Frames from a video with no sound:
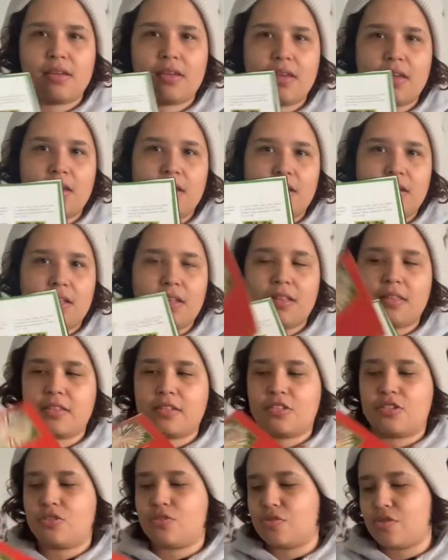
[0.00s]
and it
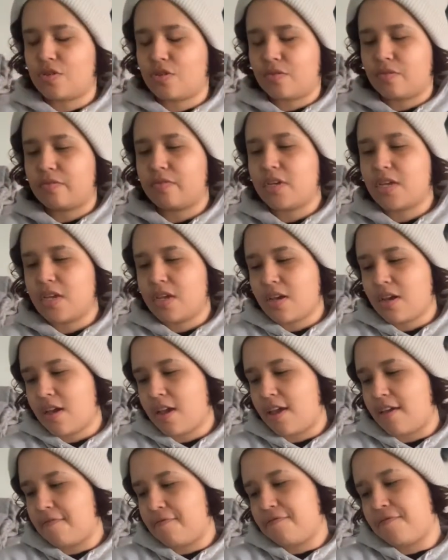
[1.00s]
lets you know
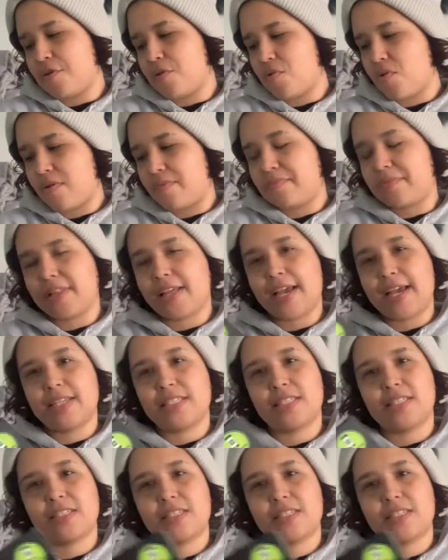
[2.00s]
info on plants,